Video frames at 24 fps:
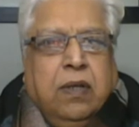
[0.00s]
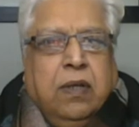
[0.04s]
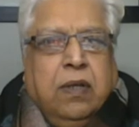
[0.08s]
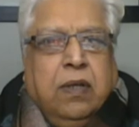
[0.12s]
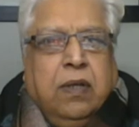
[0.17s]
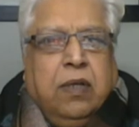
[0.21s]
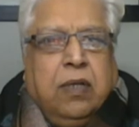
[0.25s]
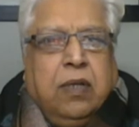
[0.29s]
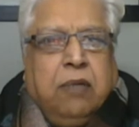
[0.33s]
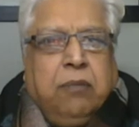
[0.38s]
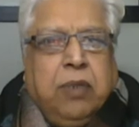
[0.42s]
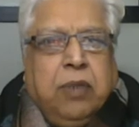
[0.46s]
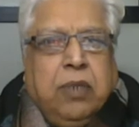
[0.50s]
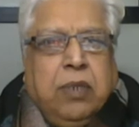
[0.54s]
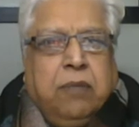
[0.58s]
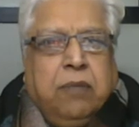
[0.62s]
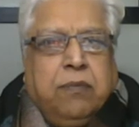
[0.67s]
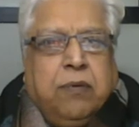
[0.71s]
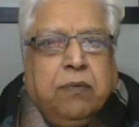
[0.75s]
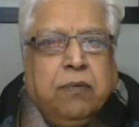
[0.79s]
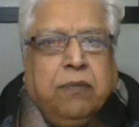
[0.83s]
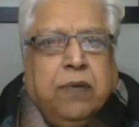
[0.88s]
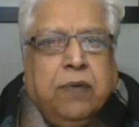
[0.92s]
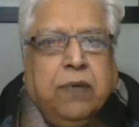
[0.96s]
Remedy
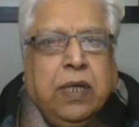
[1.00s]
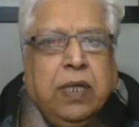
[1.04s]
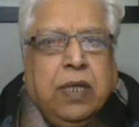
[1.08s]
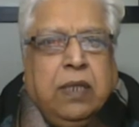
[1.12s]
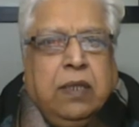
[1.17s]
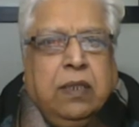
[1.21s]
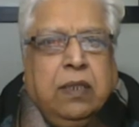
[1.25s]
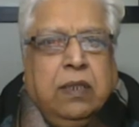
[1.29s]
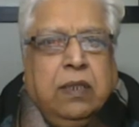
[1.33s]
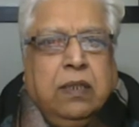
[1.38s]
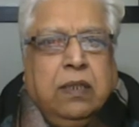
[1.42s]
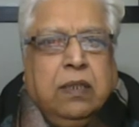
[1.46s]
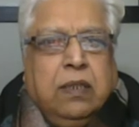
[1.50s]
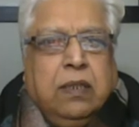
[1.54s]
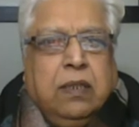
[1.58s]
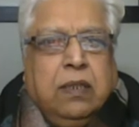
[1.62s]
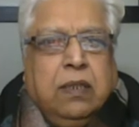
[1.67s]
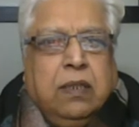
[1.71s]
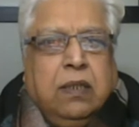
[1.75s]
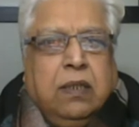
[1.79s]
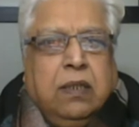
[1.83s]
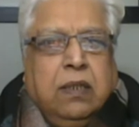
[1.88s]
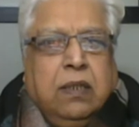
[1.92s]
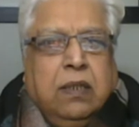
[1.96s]
profile:
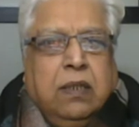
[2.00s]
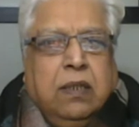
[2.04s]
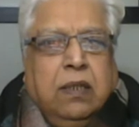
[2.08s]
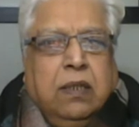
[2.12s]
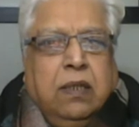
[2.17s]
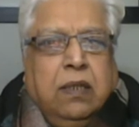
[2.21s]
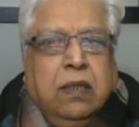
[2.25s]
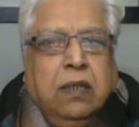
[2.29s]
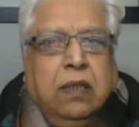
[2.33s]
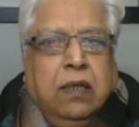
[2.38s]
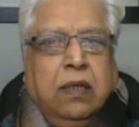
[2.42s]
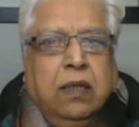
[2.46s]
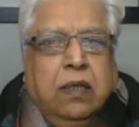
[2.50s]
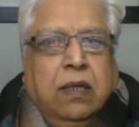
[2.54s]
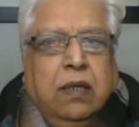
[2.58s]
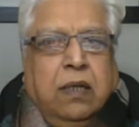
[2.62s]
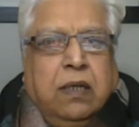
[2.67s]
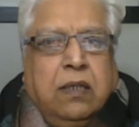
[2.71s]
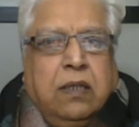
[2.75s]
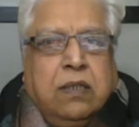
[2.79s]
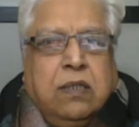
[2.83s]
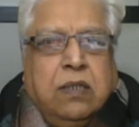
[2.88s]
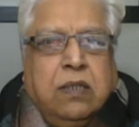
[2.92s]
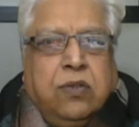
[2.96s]

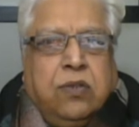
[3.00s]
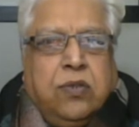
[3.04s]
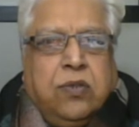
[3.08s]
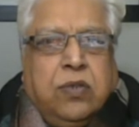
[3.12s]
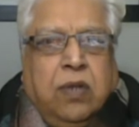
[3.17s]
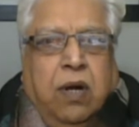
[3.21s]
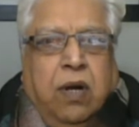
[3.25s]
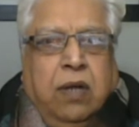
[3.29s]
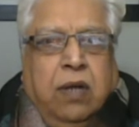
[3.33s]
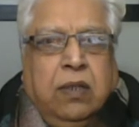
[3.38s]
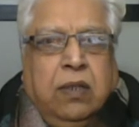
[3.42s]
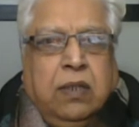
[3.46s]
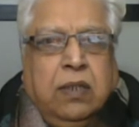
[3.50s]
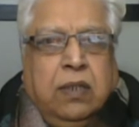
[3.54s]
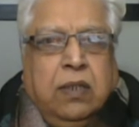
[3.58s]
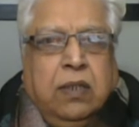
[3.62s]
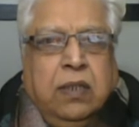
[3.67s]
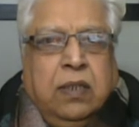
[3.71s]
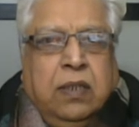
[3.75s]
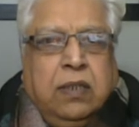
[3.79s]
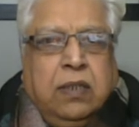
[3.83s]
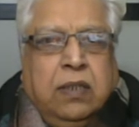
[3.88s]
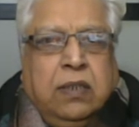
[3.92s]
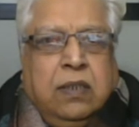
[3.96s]
it is a short
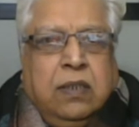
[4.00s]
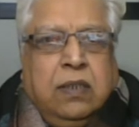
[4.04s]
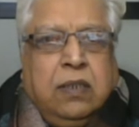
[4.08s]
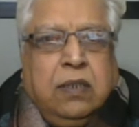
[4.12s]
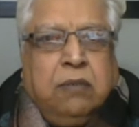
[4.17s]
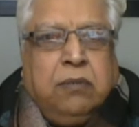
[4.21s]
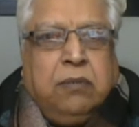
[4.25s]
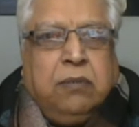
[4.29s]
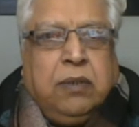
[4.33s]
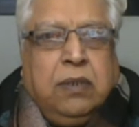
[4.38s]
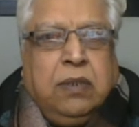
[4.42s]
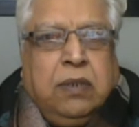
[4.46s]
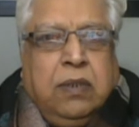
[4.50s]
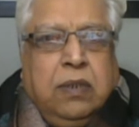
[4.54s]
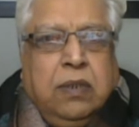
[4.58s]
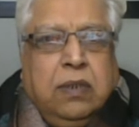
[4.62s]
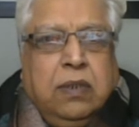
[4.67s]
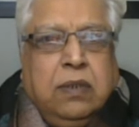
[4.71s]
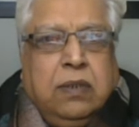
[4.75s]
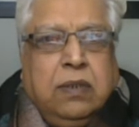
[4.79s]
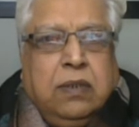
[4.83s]
acting remedy